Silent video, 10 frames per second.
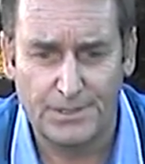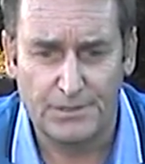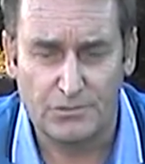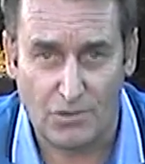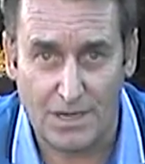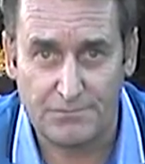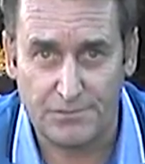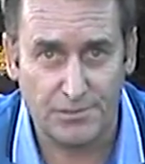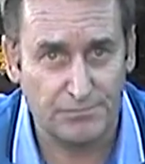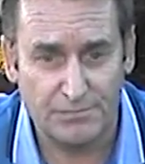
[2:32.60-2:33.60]
Great
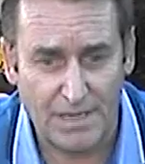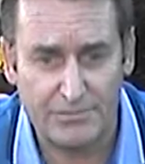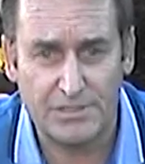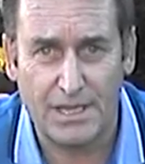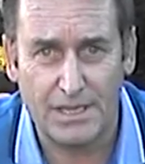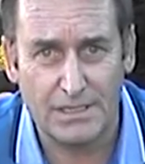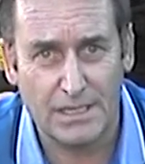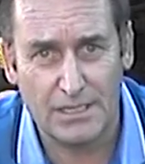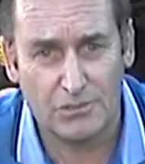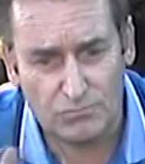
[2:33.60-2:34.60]
for
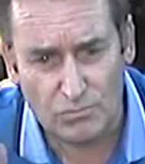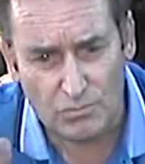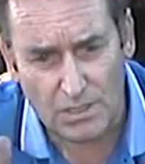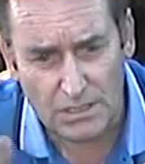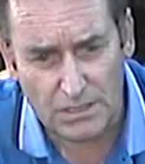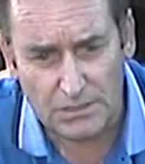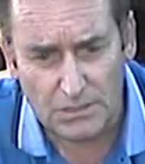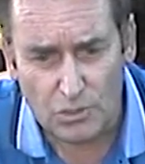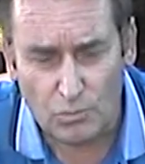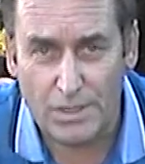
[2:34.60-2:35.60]
everyday
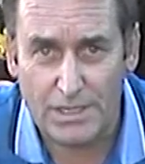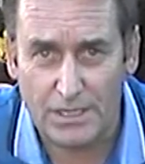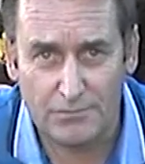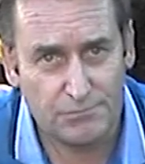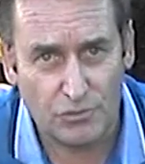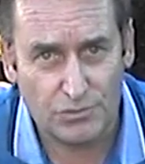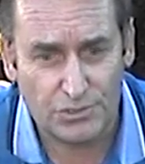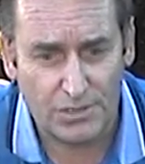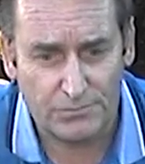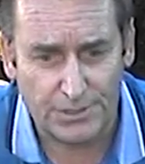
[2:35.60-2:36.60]
weekend four-wheel
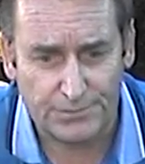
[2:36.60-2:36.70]
drive work.